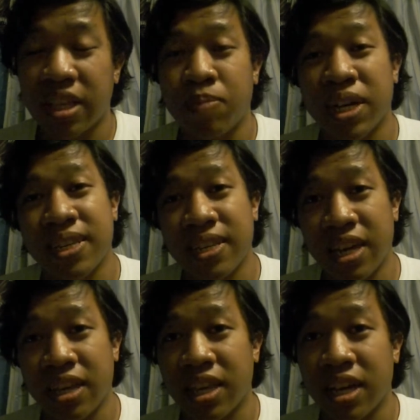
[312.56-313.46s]
by
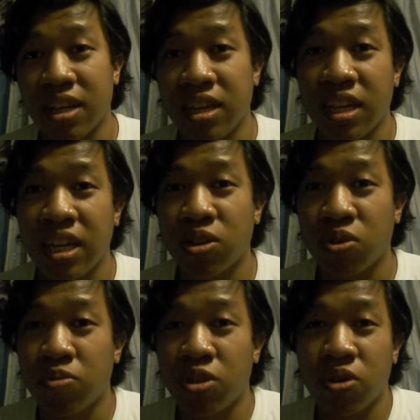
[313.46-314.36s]
saying that it's a
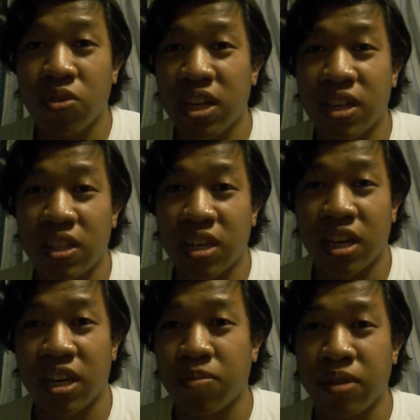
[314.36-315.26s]
Kryptonian
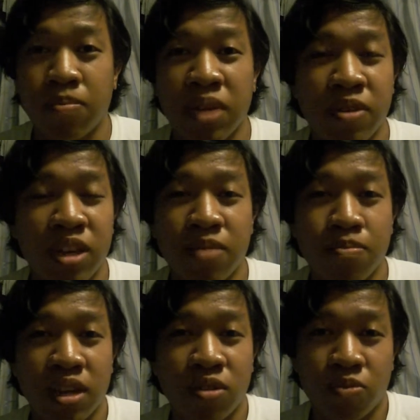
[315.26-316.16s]
thing. Maybe him
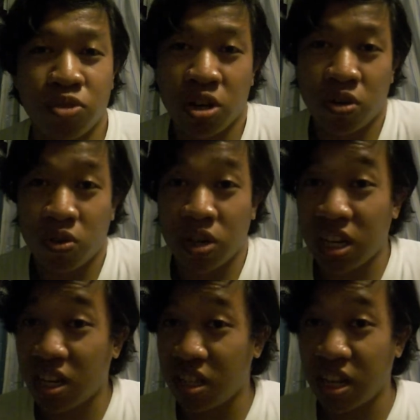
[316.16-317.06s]
being
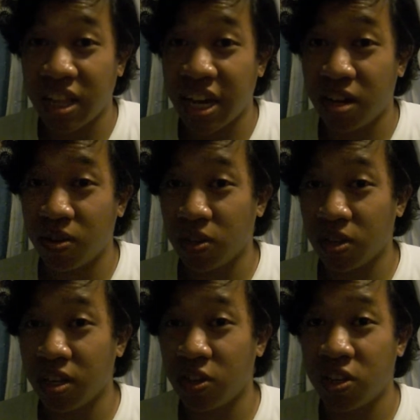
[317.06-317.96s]
Kryptonian allows
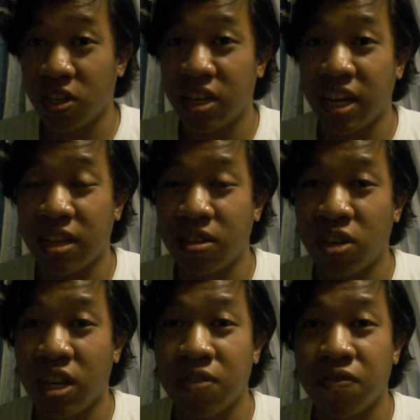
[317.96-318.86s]
Leech to gain
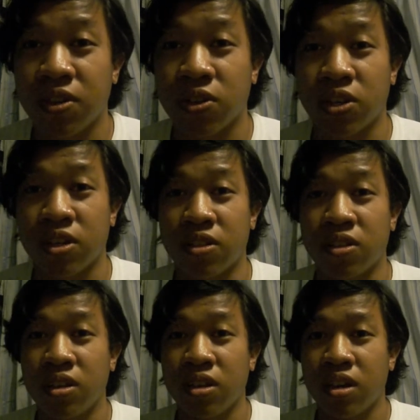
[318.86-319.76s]
heat vision.
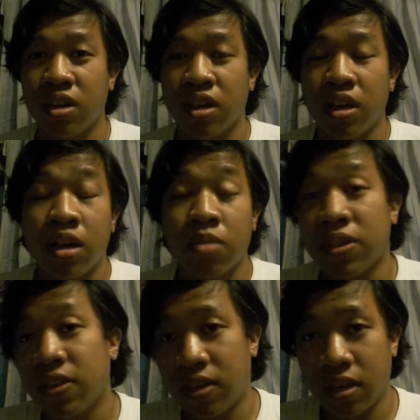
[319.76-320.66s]
But
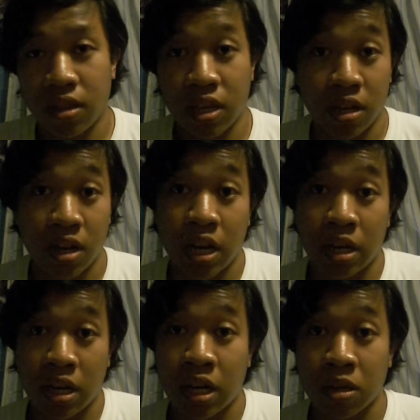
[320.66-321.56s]
still, that
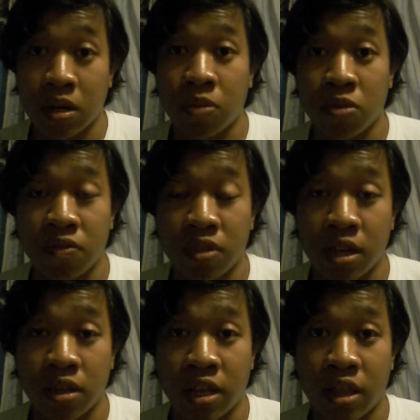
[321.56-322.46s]
I would have
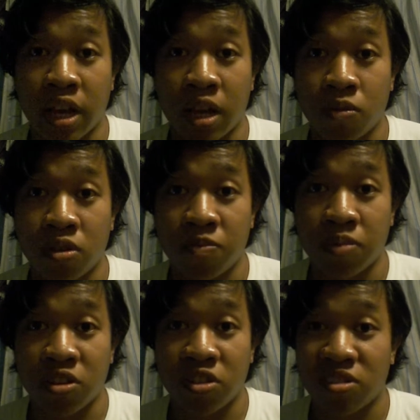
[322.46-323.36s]
thought that lie would have
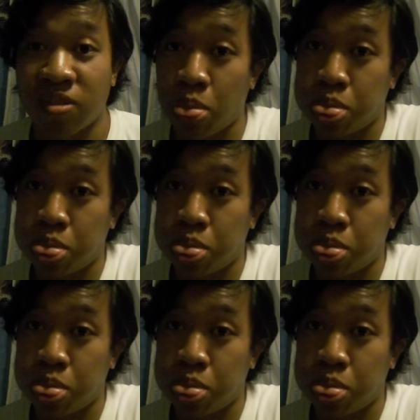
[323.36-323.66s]
been just...